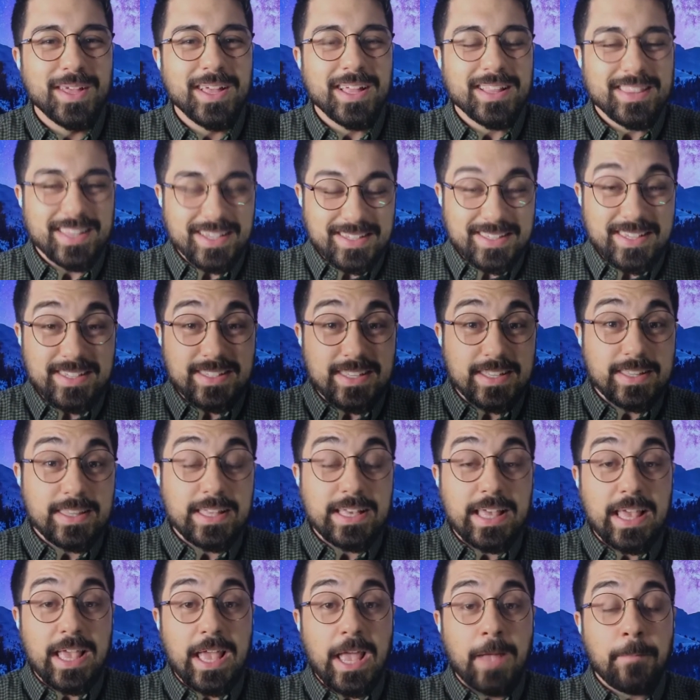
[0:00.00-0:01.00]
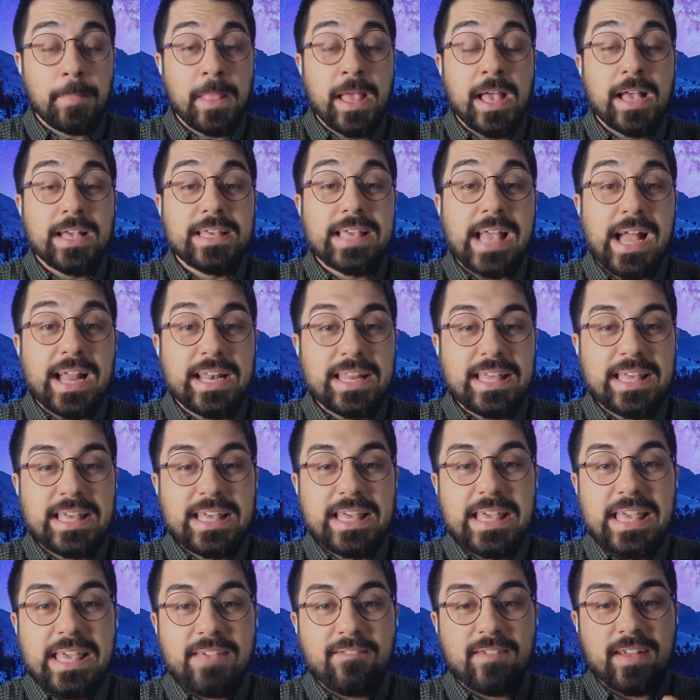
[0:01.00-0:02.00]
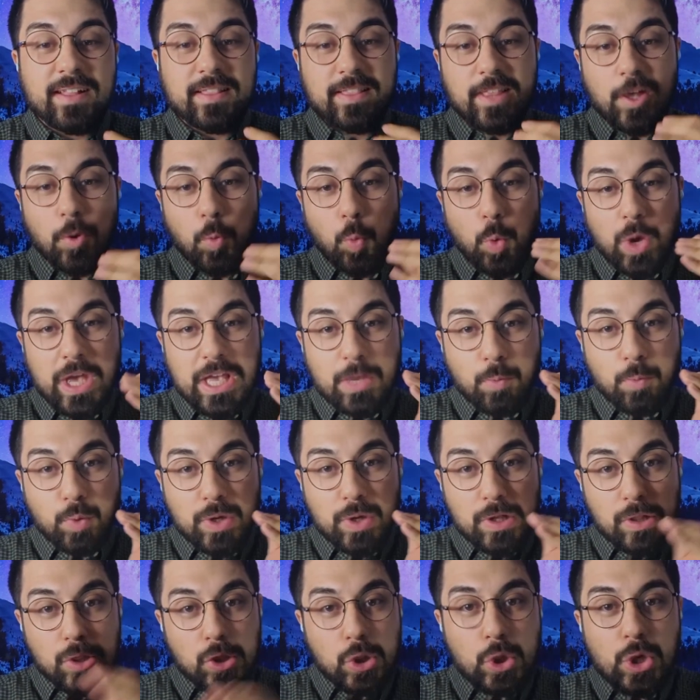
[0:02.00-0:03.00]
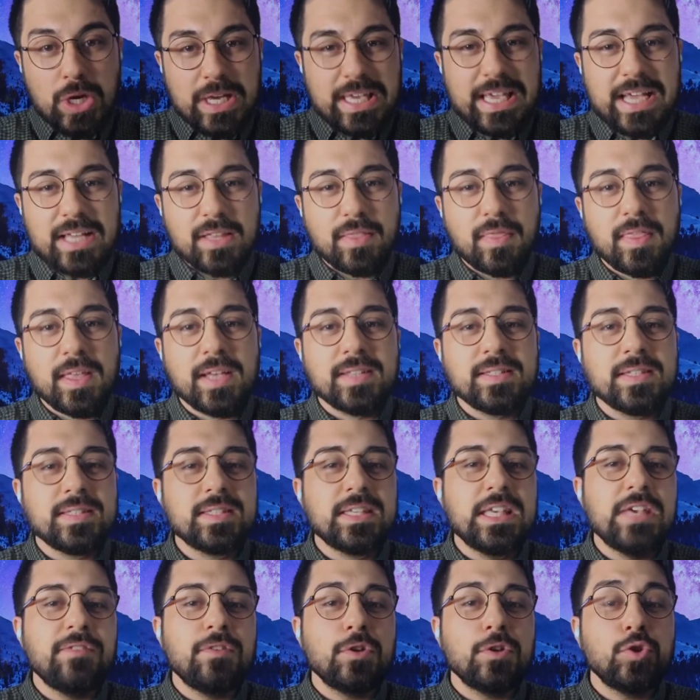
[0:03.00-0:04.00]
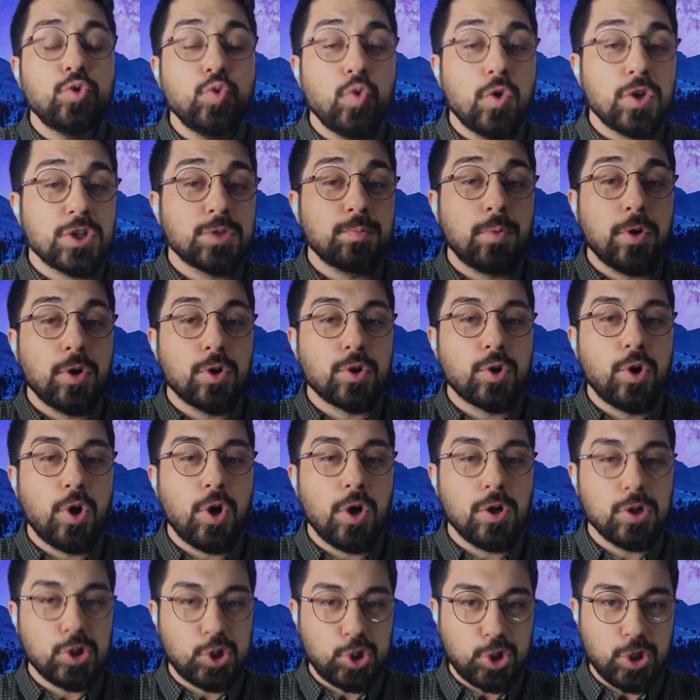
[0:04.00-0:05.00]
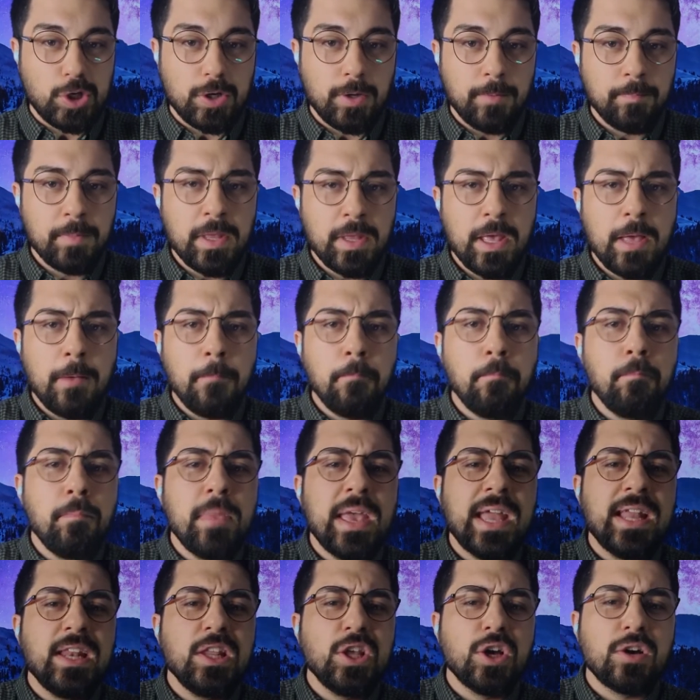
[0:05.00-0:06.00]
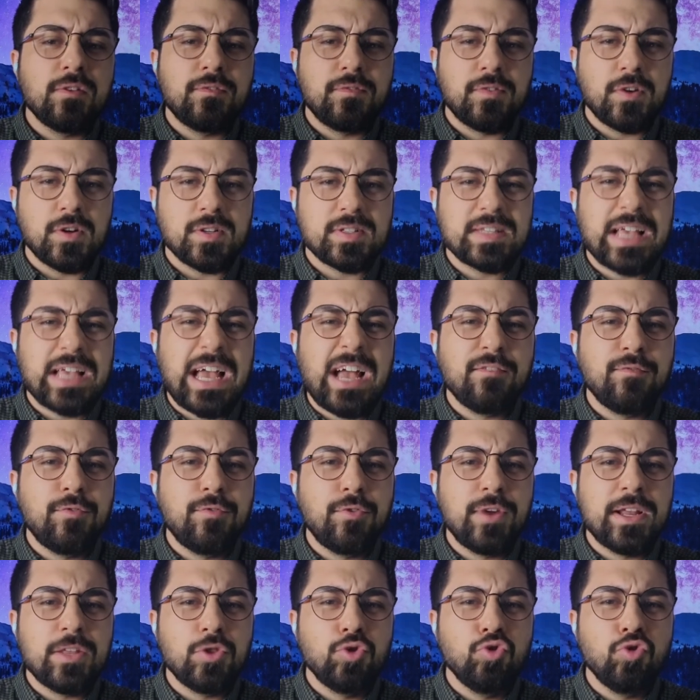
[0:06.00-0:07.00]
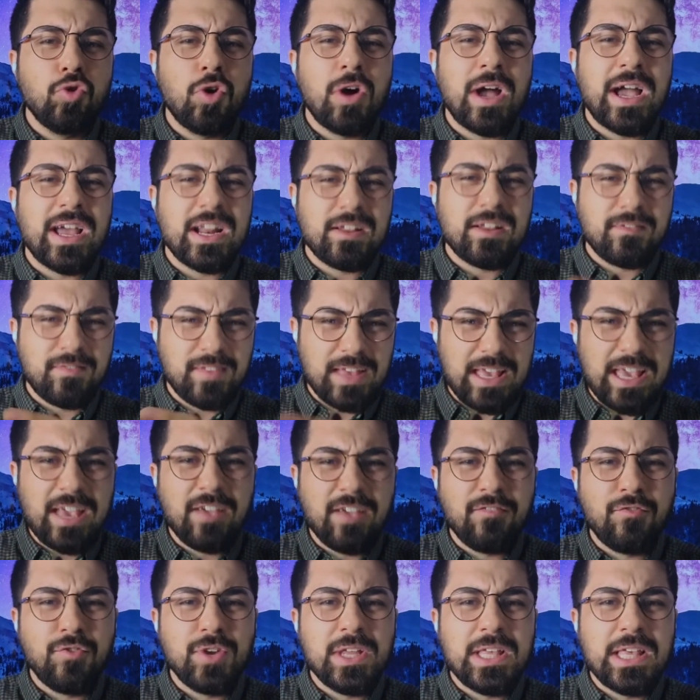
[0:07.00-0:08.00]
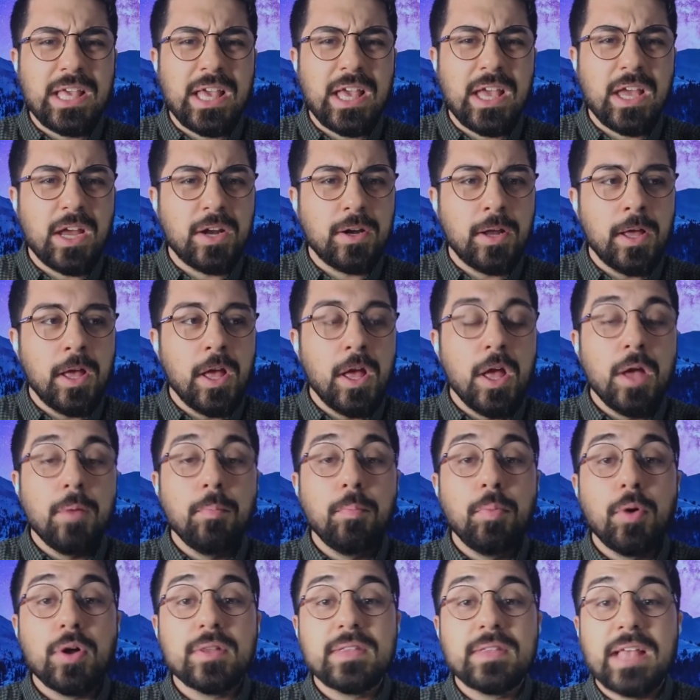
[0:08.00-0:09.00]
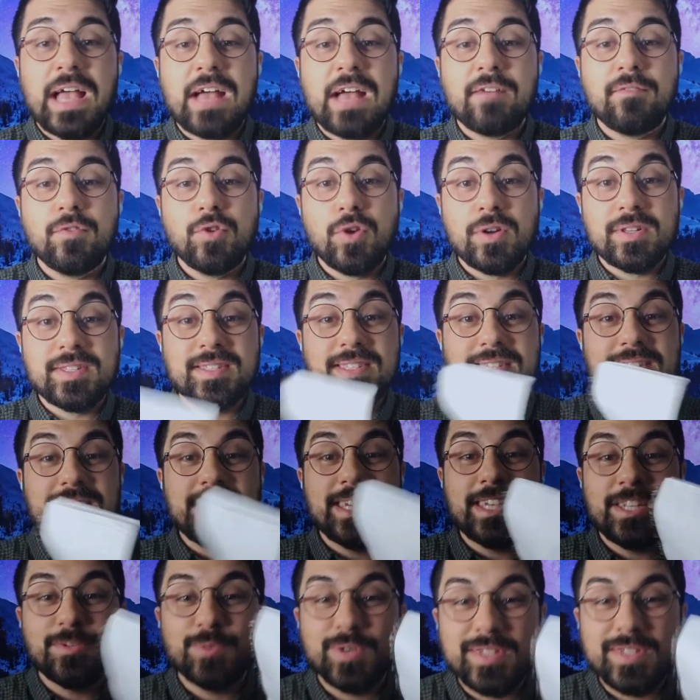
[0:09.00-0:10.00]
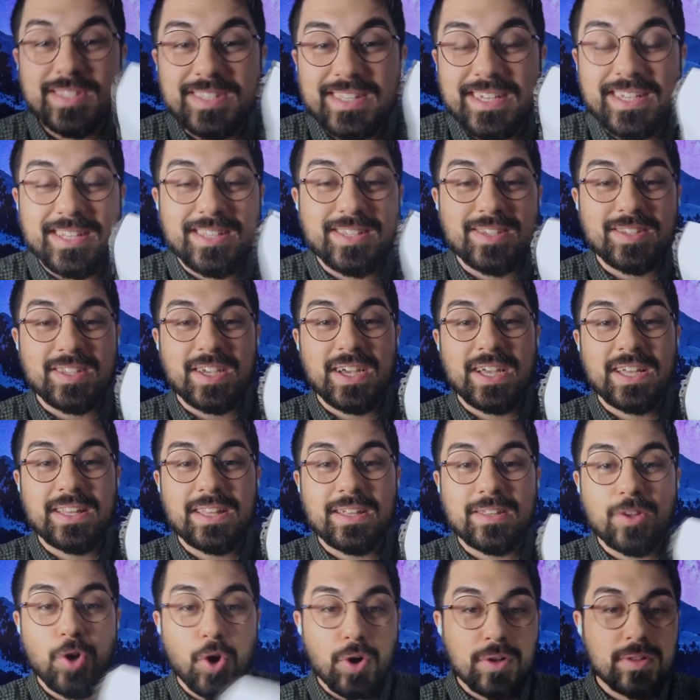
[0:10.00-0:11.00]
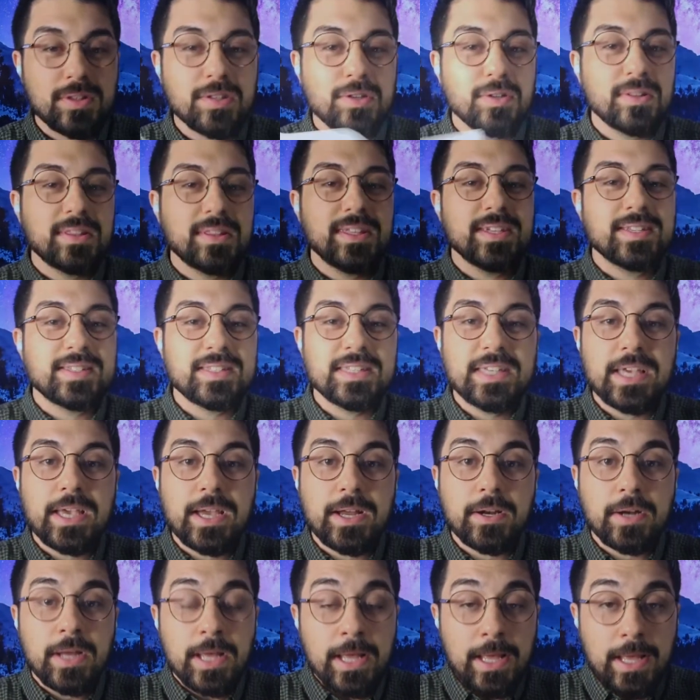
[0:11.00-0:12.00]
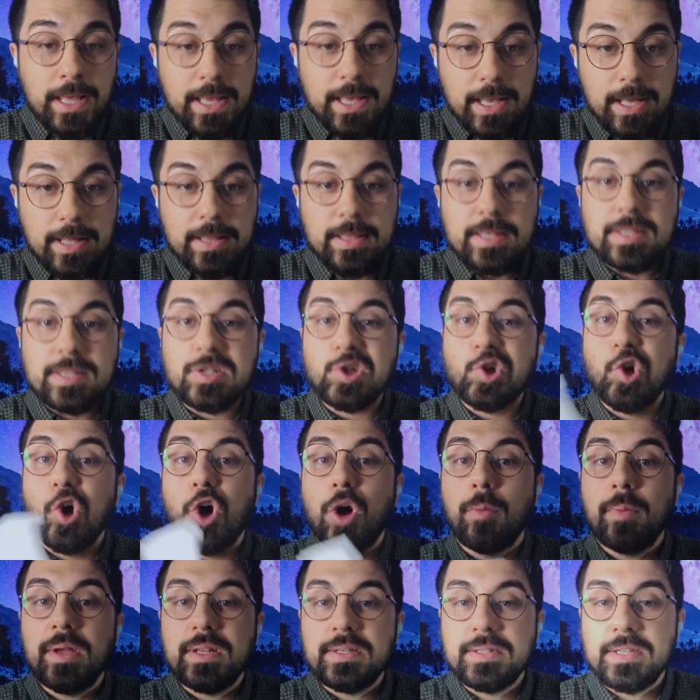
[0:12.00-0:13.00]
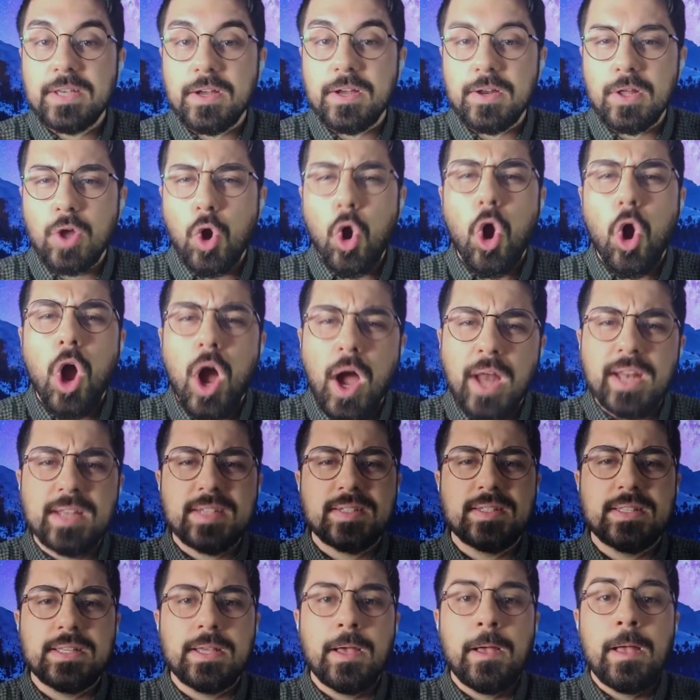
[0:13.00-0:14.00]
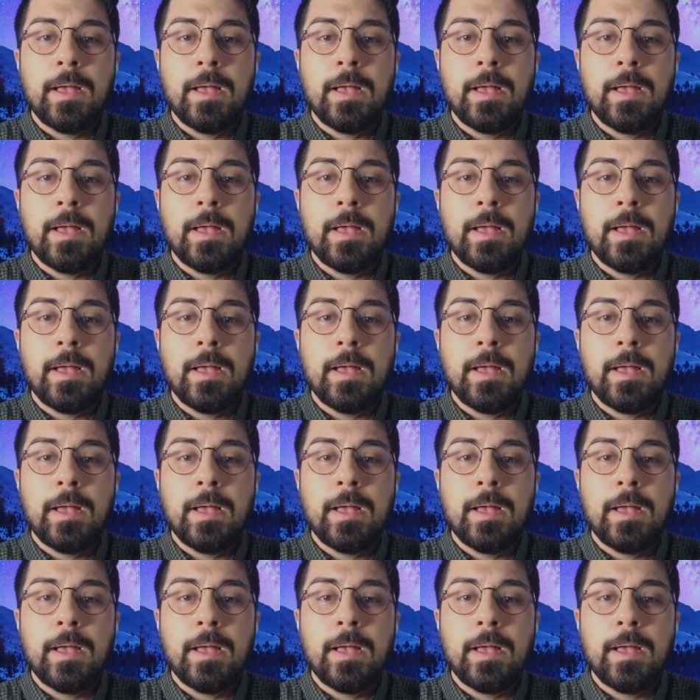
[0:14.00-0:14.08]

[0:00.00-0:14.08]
This is it again. Even the way we look at things, it's given to us by our culture. Many of us have read Dua Arafah every year, but have not seen what's inside it until this year in this commentary. Honestly,